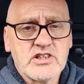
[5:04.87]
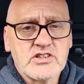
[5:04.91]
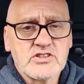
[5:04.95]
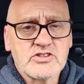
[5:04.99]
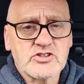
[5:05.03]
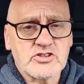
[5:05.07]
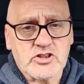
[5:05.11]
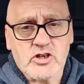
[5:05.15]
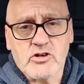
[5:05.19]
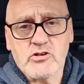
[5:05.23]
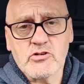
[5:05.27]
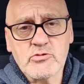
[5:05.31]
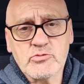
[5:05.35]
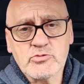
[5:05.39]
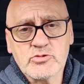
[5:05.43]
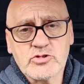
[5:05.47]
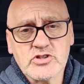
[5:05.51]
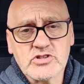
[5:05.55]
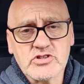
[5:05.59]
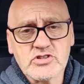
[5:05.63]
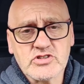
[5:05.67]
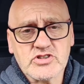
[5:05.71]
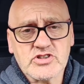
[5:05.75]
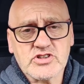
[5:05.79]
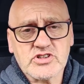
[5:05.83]

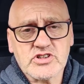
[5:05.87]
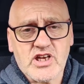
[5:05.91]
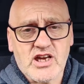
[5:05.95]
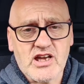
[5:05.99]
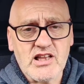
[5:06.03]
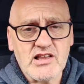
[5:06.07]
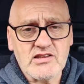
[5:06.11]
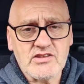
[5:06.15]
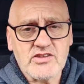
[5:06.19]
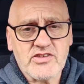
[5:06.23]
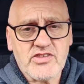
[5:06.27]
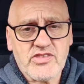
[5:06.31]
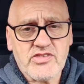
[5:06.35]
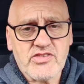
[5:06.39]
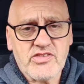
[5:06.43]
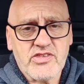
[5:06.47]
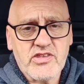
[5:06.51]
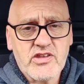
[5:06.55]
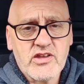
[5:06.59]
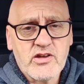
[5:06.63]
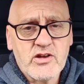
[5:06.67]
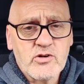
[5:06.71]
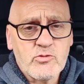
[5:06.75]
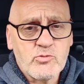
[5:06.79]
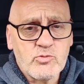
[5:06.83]
soldiers, health
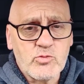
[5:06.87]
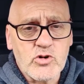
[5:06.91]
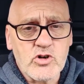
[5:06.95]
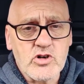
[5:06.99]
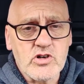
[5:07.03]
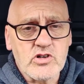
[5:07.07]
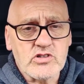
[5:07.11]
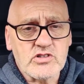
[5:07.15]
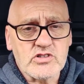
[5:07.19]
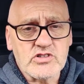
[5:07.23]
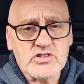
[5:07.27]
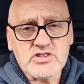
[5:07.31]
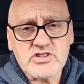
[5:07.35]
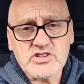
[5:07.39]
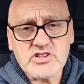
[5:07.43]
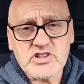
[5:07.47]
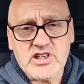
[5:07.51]
workers,